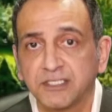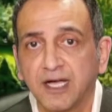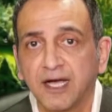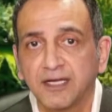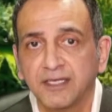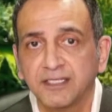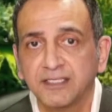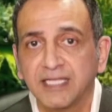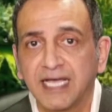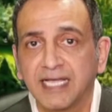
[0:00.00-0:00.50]

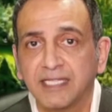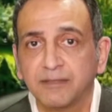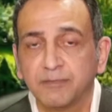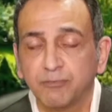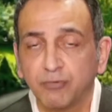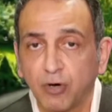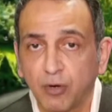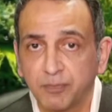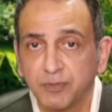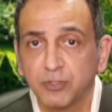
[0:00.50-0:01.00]
diet and
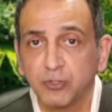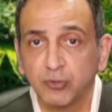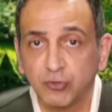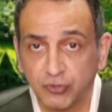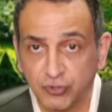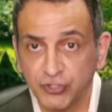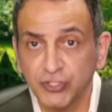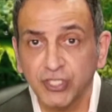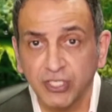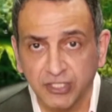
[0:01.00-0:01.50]
proper
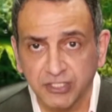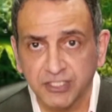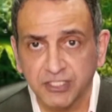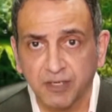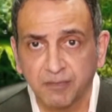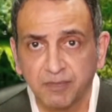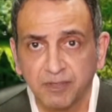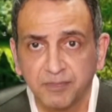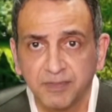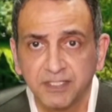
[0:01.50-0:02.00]
nutritional
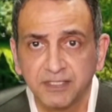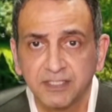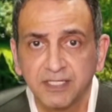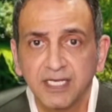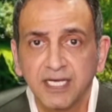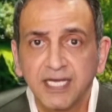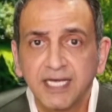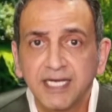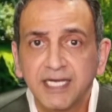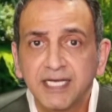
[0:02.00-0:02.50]
supplement,
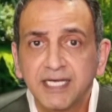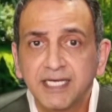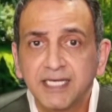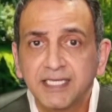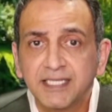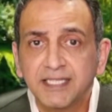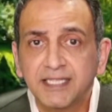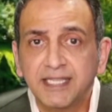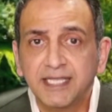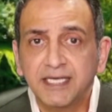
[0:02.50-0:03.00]

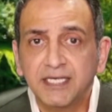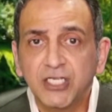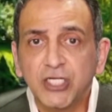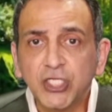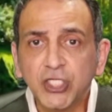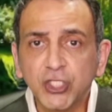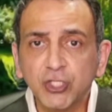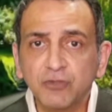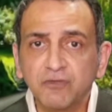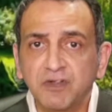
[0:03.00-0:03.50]
the
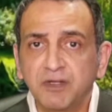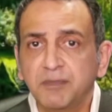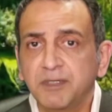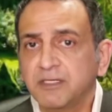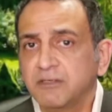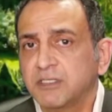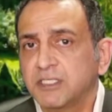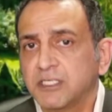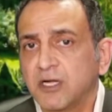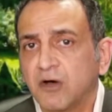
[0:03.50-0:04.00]
issue will be
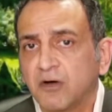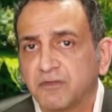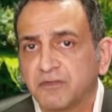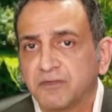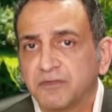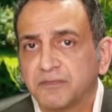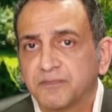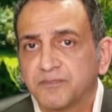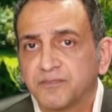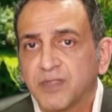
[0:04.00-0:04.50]
resolved.
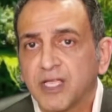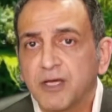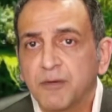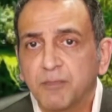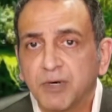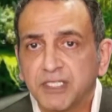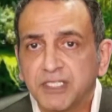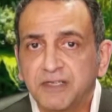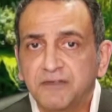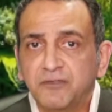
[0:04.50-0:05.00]

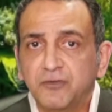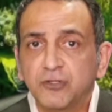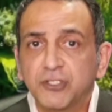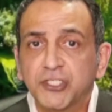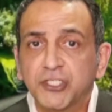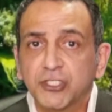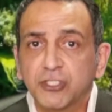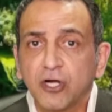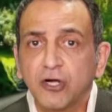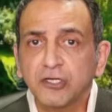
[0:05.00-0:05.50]
But if you
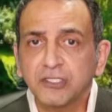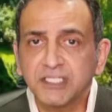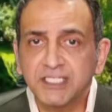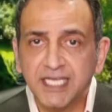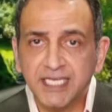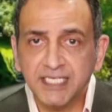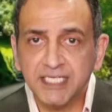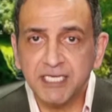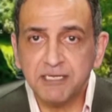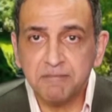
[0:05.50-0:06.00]
start
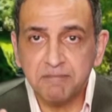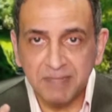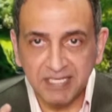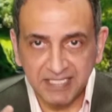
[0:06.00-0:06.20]
taking